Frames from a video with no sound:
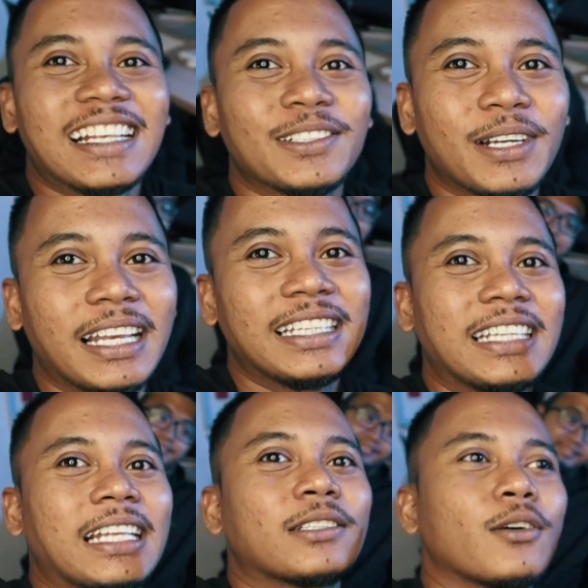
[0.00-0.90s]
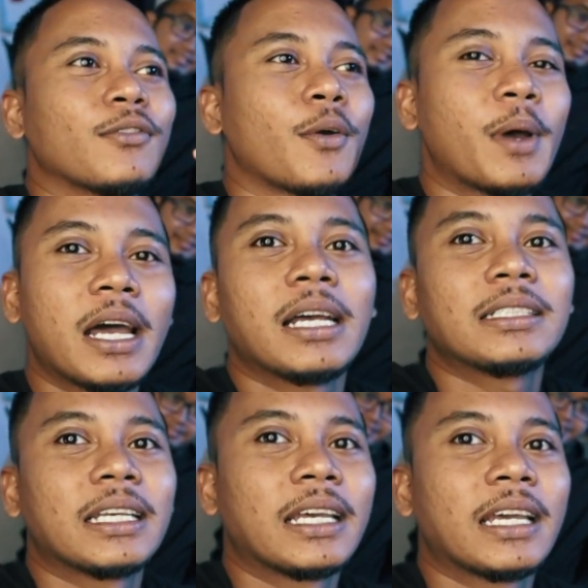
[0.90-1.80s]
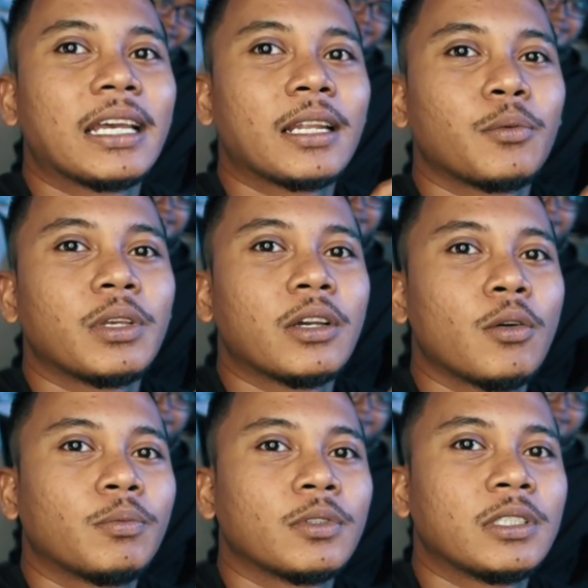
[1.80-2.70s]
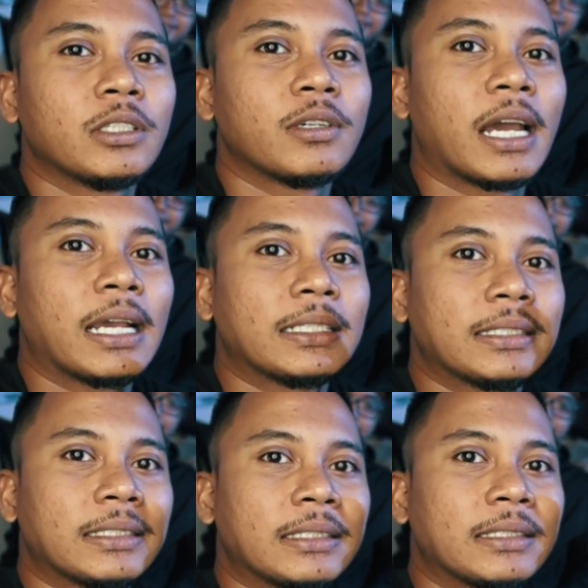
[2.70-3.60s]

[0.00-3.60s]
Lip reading: Right, so I think that's all from us, and we hope to see you guys